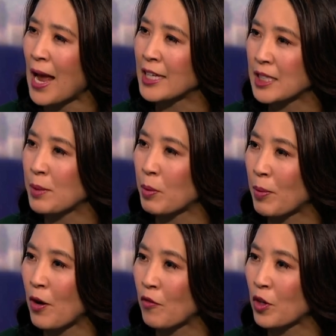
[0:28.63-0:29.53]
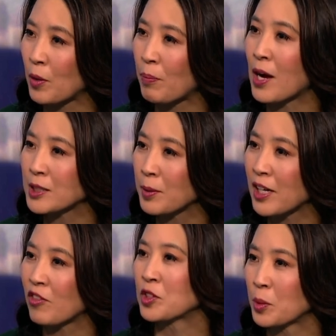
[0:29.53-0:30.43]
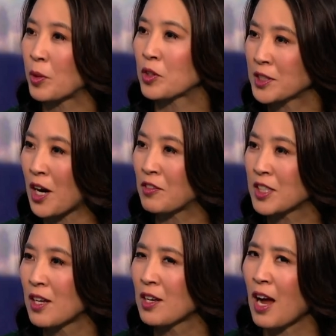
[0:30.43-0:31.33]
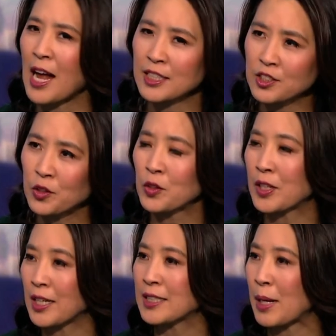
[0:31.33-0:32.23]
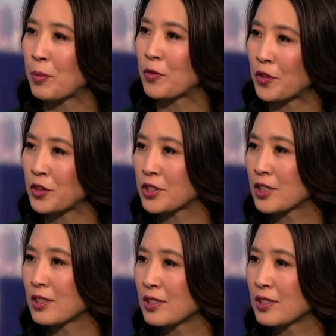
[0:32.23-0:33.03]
as they prepare for the possibility of reciprocal tariffs as early as April 1st?